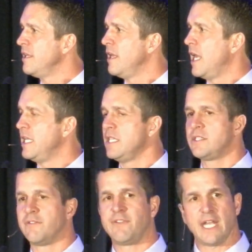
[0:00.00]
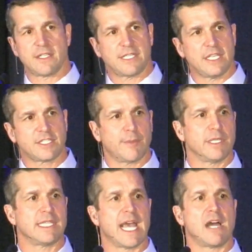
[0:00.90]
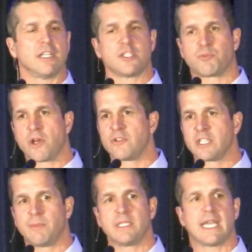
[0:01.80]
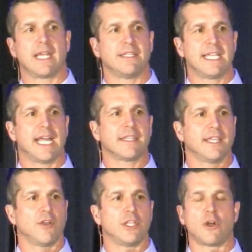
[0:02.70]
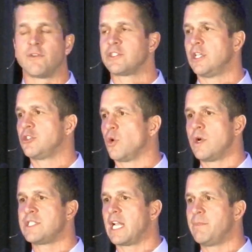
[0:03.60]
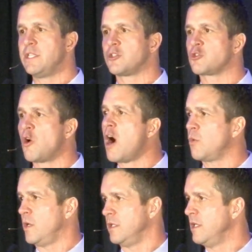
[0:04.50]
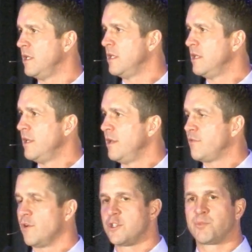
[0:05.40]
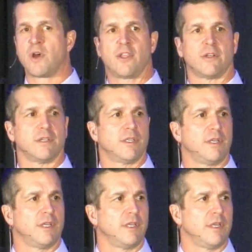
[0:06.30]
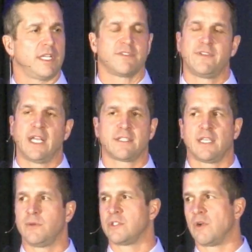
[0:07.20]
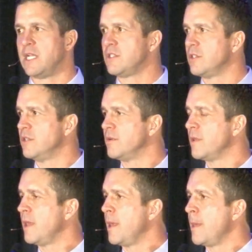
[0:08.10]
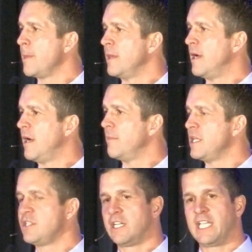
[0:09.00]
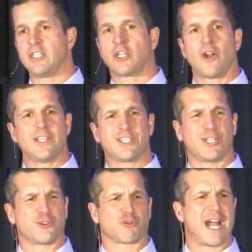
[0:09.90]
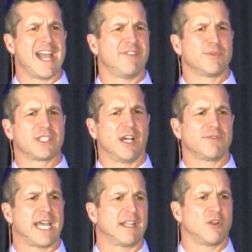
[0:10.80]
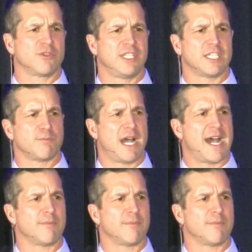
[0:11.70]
And his fiance's coming down, and his brother's coming down, and they got there, and then all of a sudden Torrey's got to be the strong one for his brother. And his fiance was great too. And he's going to get in the car and he's going to drive himself down to go see his mom.